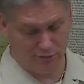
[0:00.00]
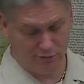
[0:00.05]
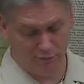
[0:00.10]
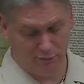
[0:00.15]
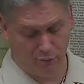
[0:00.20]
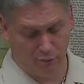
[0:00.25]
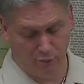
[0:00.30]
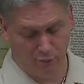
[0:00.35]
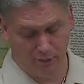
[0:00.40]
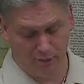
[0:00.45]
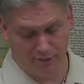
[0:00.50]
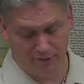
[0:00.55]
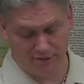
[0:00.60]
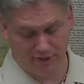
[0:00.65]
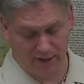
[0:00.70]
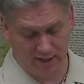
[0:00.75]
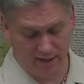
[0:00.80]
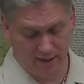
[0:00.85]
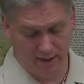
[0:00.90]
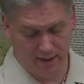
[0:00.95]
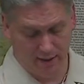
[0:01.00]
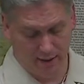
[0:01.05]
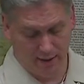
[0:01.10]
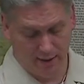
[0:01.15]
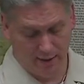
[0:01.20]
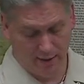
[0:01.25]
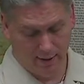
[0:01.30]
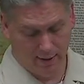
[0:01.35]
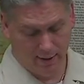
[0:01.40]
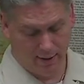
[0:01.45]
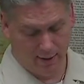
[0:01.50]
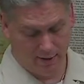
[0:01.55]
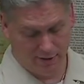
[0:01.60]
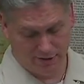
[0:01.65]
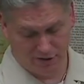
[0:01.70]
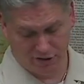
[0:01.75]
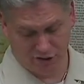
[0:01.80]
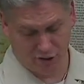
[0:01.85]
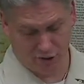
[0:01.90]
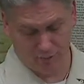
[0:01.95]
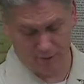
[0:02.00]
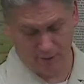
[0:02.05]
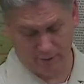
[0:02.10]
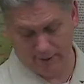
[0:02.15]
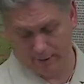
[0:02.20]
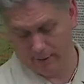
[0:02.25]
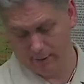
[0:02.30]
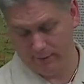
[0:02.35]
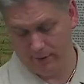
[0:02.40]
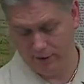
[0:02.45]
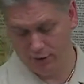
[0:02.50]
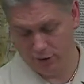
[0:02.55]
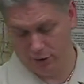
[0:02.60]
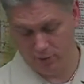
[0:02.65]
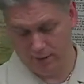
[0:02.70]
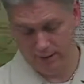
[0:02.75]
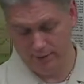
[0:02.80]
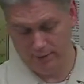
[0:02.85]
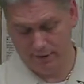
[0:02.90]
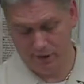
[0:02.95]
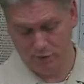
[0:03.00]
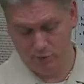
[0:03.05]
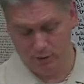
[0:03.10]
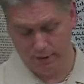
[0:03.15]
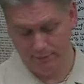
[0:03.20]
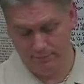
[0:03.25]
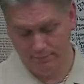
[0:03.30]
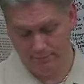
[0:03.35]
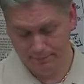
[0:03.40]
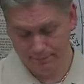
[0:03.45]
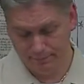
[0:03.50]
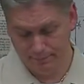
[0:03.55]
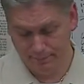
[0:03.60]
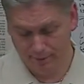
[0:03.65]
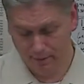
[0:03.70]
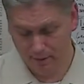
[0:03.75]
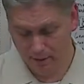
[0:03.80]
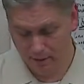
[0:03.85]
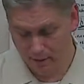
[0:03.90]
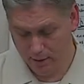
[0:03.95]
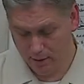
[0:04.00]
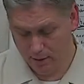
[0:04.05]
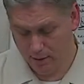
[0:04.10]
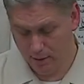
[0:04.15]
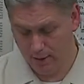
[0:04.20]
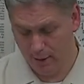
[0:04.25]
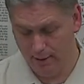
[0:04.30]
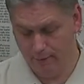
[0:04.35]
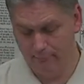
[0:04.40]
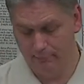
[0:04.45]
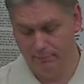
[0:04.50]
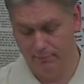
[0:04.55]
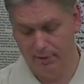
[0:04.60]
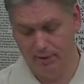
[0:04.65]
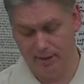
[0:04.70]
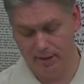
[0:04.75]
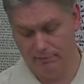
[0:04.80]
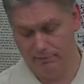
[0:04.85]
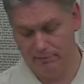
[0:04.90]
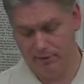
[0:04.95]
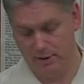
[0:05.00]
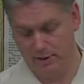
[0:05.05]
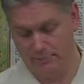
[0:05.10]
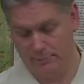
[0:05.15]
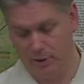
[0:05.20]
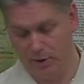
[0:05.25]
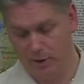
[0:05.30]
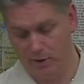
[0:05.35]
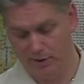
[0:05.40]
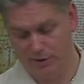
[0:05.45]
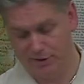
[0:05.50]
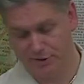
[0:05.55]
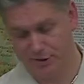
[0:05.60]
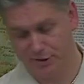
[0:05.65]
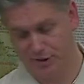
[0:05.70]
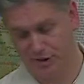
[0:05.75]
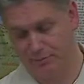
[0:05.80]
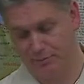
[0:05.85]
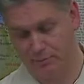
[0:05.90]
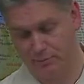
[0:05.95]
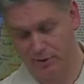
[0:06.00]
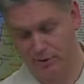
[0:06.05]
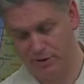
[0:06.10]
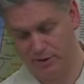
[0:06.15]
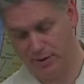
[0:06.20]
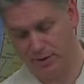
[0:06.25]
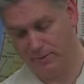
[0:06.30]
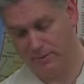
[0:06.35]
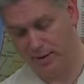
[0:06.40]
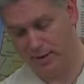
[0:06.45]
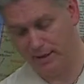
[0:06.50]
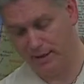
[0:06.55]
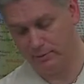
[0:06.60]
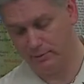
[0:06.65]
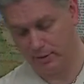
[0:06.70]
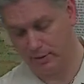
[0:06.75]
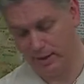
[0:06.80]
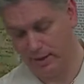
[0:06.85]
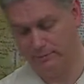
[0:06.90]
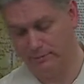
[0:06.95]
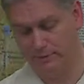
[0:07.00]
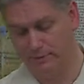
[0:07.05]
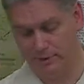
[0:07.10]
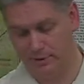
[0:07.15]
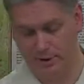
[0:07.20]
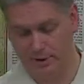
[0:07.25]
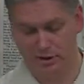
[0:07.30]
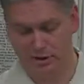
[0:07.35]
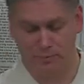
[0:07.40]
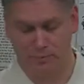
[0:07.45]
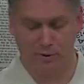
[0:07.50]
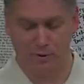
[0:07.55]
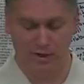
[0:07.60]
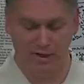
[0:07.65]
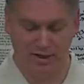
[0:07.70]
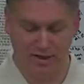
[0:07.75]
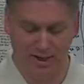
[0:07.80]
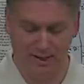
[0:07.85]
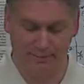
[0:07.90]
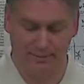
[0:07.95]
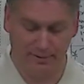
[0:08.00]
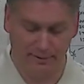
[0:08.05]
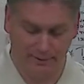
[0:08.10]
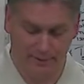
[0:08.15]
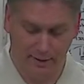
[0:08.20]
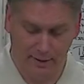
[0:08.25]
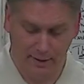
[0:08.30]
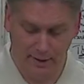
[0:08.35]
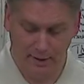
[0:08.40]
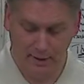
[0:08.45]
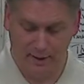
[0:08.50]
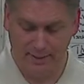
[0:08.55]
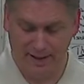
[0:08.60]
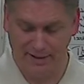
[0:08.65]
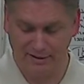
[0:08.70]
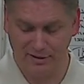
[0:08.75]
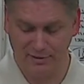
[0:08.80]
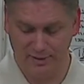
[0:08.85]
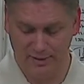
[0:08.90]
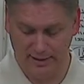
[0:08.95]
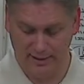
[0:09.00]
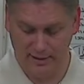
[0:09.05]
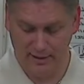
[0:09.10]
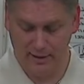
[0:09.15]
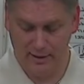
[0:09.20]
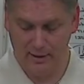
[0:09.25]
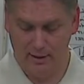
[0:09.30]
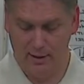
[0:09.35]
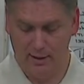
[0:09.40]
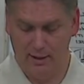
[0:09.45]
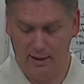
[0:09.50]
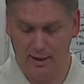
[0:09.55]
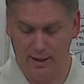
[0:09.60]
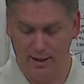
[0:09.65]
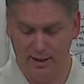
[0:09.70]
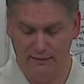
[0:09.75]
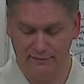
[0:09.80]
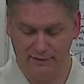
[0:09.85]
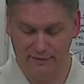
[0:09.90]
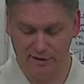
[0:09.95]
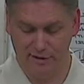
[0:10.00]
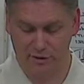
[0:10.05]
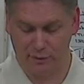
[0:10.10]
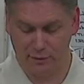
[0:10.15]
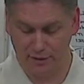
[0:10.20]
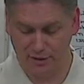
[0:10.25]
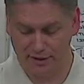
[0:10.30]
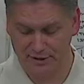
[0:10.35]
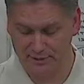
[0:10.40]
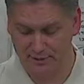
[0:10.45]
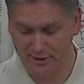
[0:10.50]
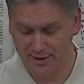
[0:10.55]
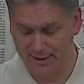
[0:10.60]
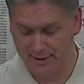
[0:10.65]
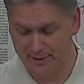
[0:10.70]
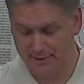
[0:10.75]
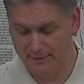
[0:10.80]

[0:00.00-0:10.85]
before, Brother Todd. Uh, just show me a regular angel, right? Here's one. Um, and, and Paul's ship, shipwreck, well, not, not shipwreck yet, but about to be. Uh, in verse 23,